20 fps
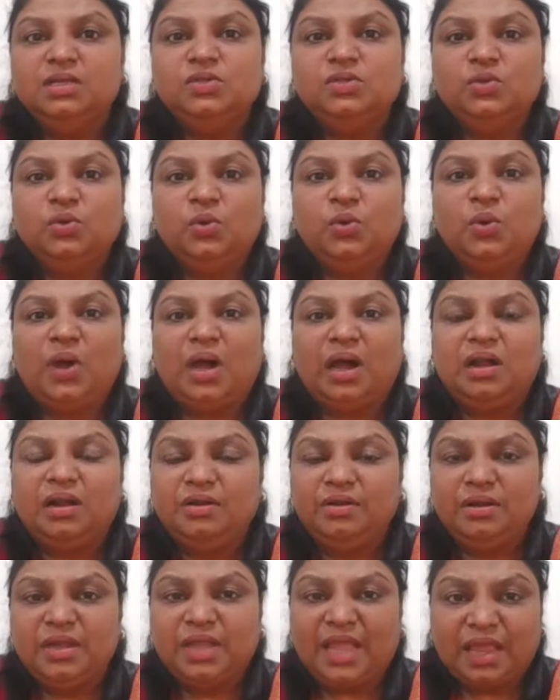So,
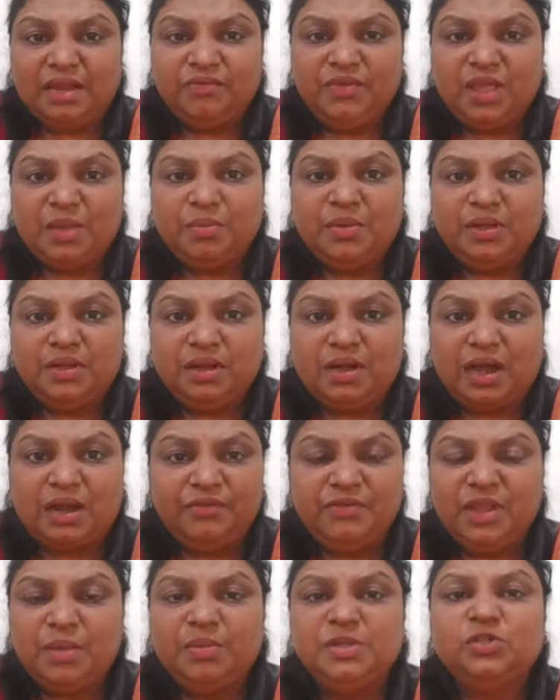are we
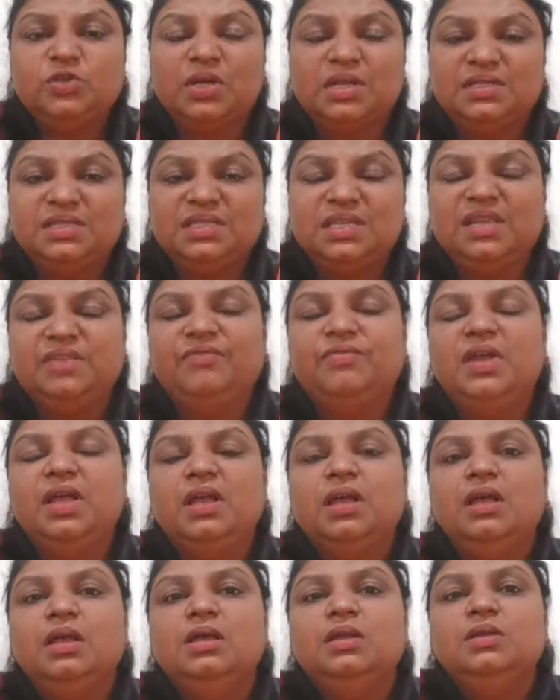able to conceive?
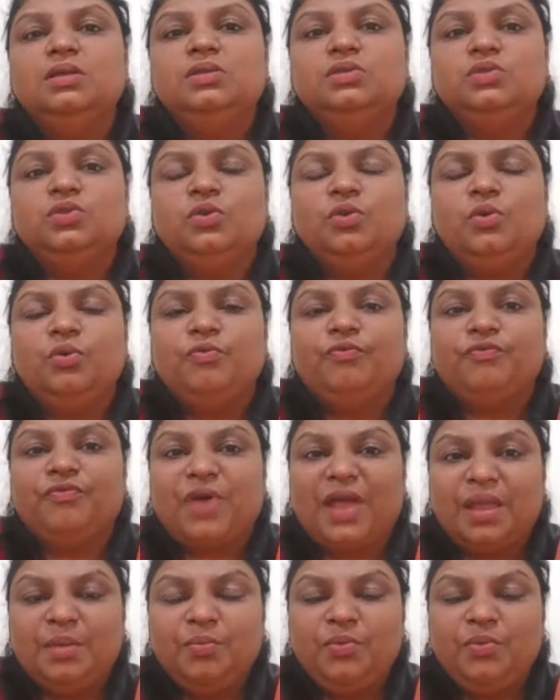So,